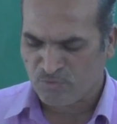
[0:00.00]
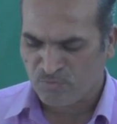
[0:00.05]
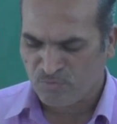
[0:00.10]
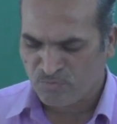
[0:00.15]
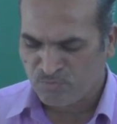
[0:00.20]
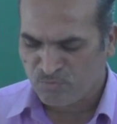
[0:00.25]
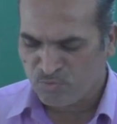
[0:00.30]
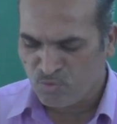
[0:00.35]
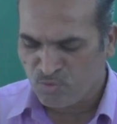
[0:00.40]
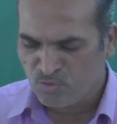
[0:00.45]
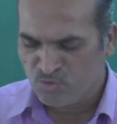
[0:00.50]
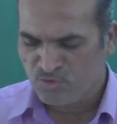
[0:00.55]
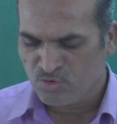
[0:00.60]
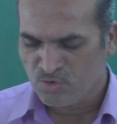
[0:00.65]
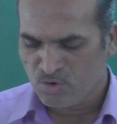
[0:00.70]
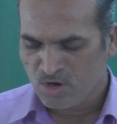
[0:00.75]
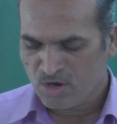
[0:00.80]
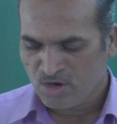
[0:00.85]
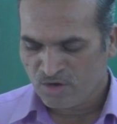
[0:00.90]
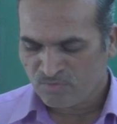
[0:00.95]

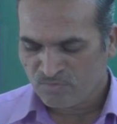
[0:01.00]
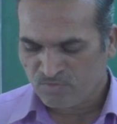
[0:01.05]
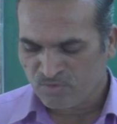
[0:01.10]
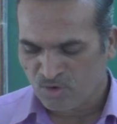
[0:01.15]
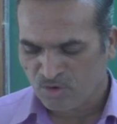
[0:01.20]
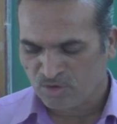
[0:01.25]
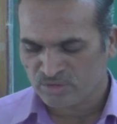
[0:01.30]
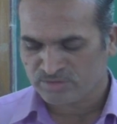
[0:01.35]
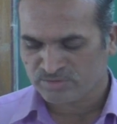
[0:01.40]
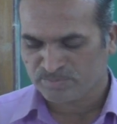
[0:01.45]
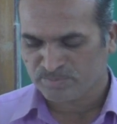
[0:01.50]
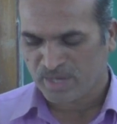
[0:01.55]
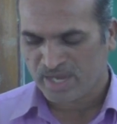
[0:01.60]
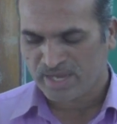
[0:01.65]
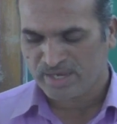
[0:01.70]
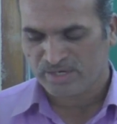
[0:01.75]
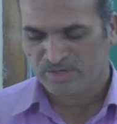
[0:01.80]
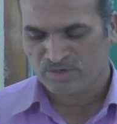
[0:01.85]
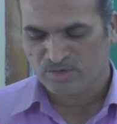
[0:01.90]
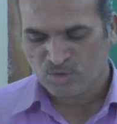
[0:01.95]
flaws
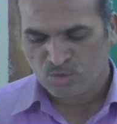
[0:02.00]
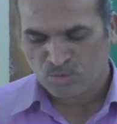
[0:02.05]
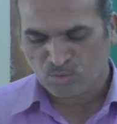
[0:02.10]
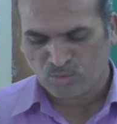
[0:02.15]
by a